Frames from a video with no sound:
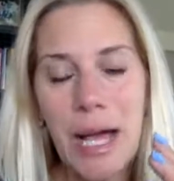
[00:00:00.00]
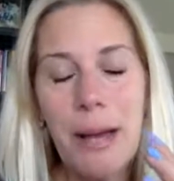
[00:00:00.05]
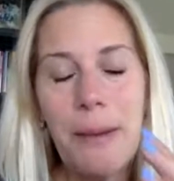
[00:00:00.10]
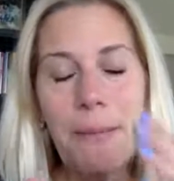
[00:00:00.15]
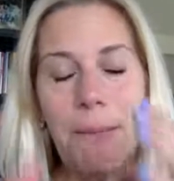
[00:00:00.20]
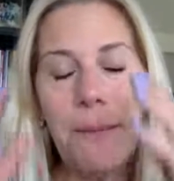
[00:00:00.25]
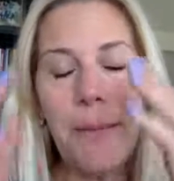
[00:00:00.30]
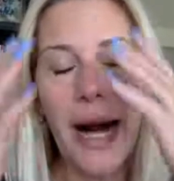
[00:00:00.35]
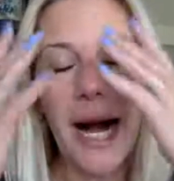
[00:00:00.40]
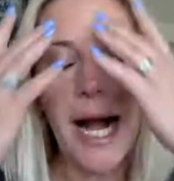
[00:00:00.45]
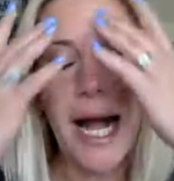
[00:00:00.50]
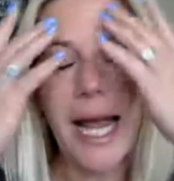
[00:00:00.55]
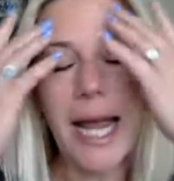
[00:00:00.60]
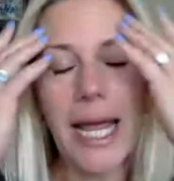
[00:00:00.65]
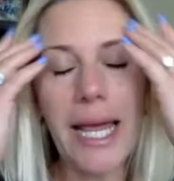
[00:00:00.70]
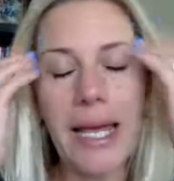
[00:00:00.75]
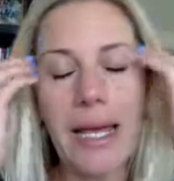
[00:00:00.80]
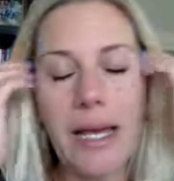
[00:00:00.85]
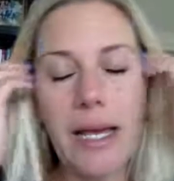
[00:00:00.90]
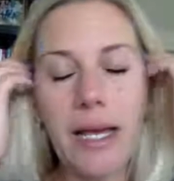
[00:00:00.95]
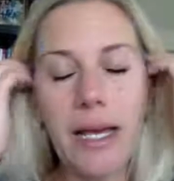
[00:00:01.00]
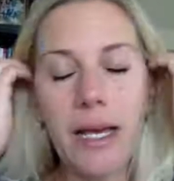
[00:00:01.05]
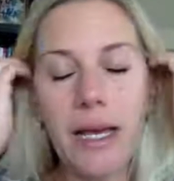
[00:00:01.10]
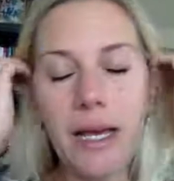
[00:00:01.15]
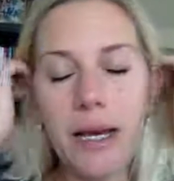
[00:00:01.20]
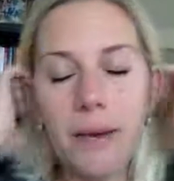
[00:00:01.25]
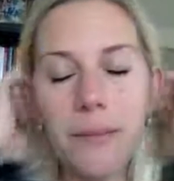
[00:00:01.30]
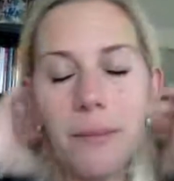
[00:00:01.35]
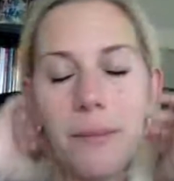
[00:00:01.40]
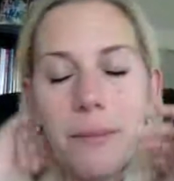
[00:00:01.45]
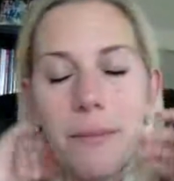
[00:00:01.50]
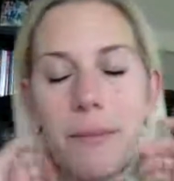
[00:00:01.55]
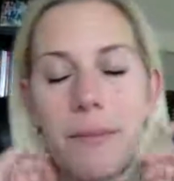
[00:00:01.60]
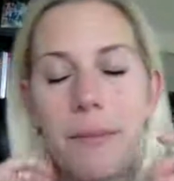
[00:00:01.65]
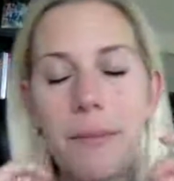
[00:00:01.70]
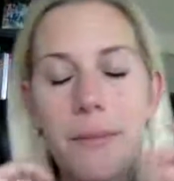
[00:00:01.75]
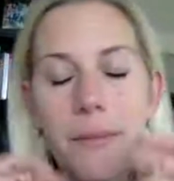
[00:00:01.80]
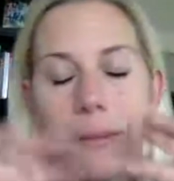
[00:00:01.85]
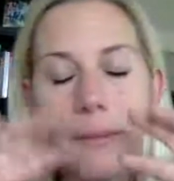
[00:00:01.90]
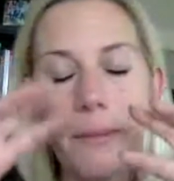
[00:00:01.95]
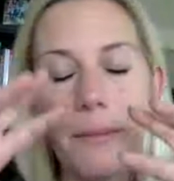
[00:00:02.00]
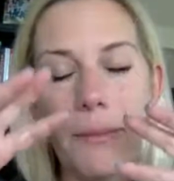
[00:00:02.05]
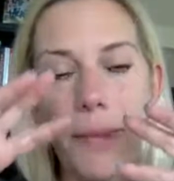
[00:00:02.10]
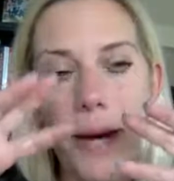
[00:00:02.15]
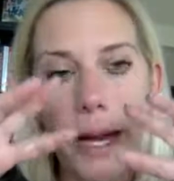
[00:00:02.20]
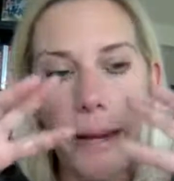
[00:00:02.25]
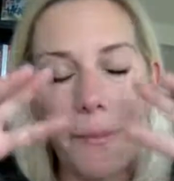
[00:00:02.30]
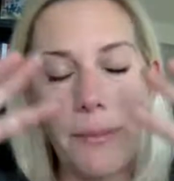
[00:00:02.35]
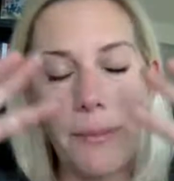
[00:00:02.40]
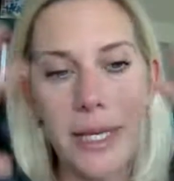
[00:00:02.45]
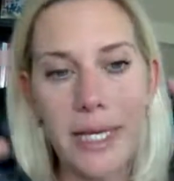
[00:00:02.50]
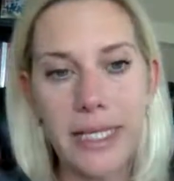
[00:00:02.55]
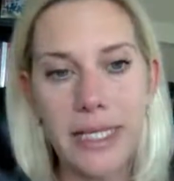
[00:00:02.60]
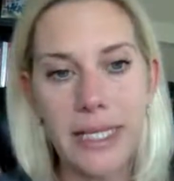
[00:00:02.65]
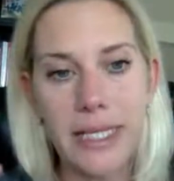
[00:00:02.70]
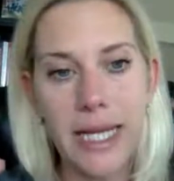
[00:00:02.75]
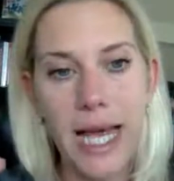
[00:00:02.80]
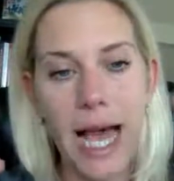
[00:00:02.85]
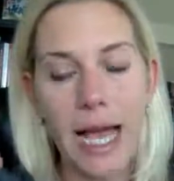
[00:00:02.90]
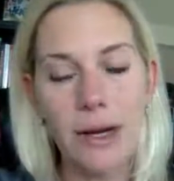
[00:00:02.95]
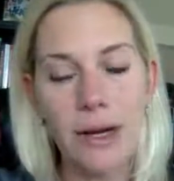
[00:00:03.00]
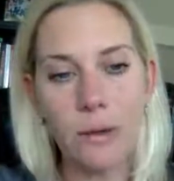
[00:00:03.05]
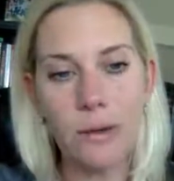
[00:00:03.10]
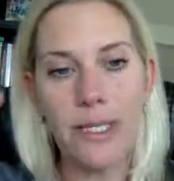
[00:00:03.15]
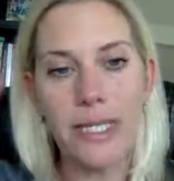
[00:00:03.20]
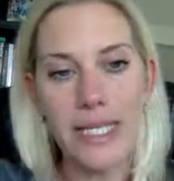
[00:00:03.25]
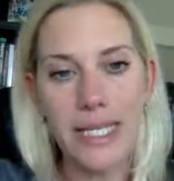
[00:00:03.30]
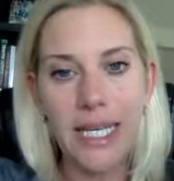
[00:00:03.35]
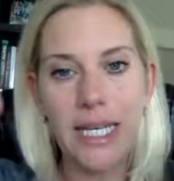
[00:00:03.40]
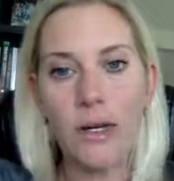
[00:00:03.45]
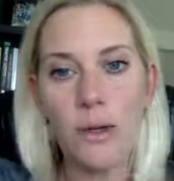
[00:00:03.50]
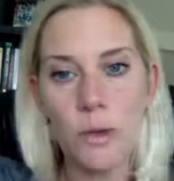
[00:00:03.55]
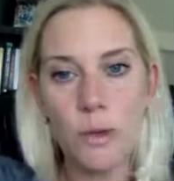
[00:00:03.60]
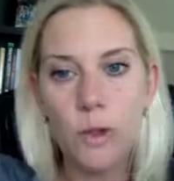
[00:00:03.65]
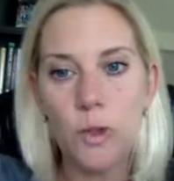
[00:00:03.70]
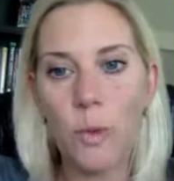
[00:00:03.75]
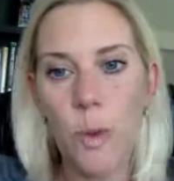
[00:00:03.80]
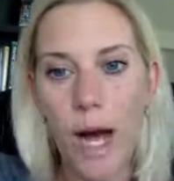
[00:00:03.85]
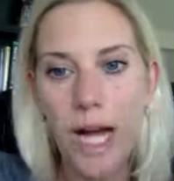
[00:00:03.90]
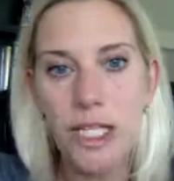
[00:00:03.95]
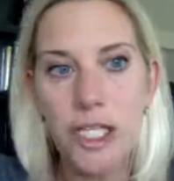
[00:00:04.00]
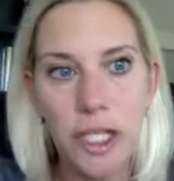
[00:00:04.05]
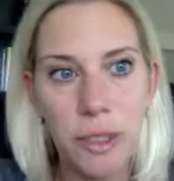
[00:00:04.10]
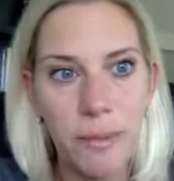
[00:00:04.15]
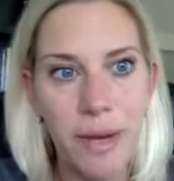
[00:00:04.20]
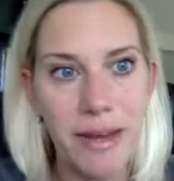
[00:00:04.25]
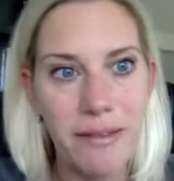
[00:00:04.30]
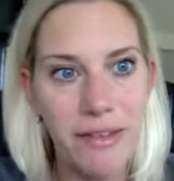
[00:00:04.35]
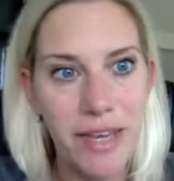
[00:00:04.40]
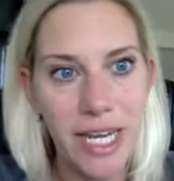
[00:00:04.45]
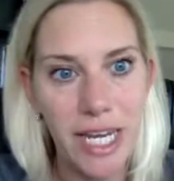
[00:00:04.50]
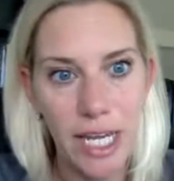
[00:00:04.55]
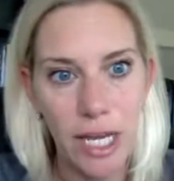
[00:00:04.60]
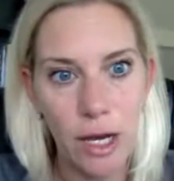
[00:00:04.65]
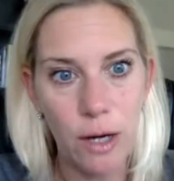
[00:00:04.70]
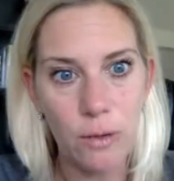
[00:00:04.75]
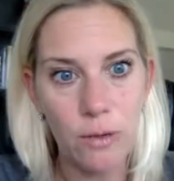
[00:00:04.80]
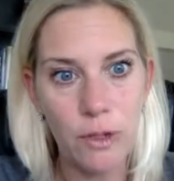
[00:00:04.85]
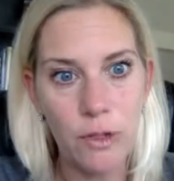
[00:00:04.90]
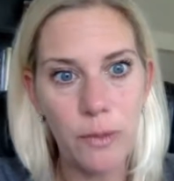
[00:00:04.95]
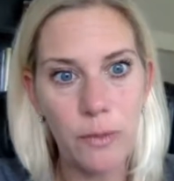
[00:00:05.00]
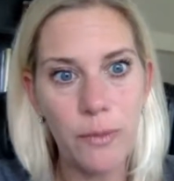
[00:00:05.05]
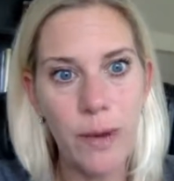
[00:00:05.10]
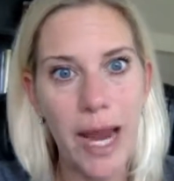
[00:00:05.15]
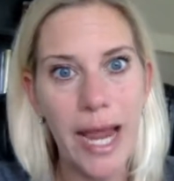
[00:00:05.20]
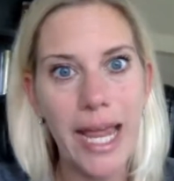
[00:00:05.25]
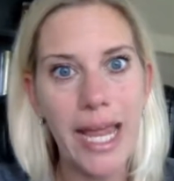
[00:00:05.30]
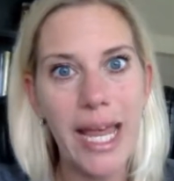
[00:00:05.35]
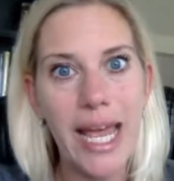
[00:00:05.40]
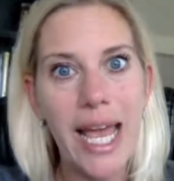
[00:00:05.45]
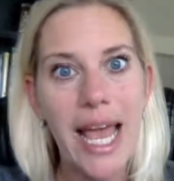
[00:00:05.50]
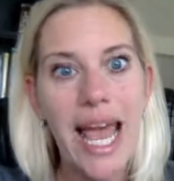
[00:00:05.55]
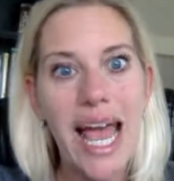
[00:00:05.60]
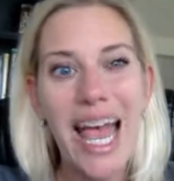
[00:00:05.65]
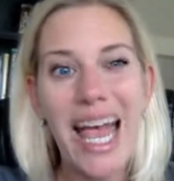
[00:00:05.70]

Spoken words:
my business. I don't see who's watching my videos, right?